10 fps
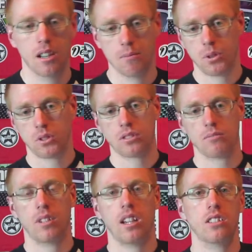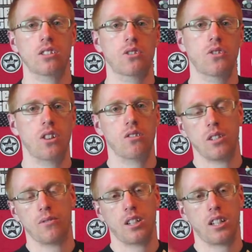But each to their own.
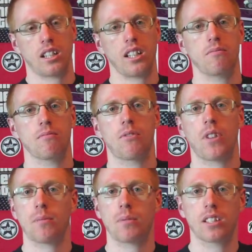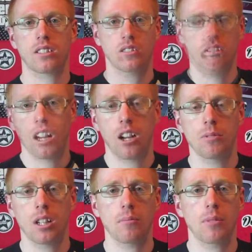If you like it, fair play to you. I hope
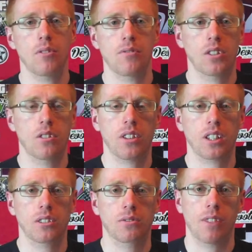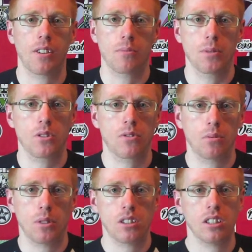you like my review. Thanks very much for
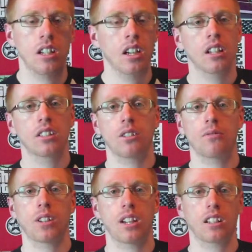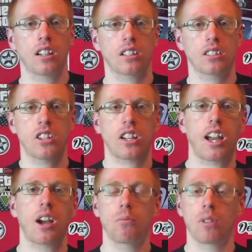watching. Don't forget, guys, check
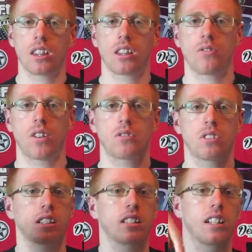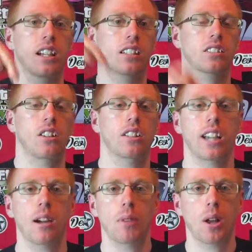out We The Devoted. Links are
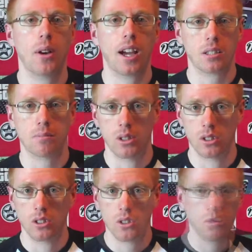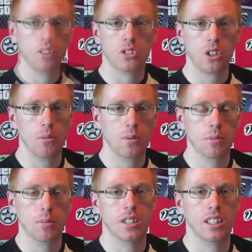down below as per usual.
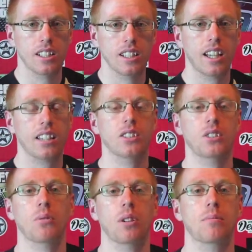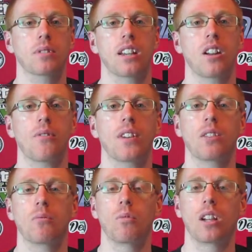TobyWTD gets you twenty percent off any
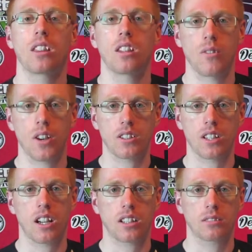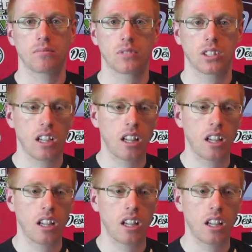We The Devoted items.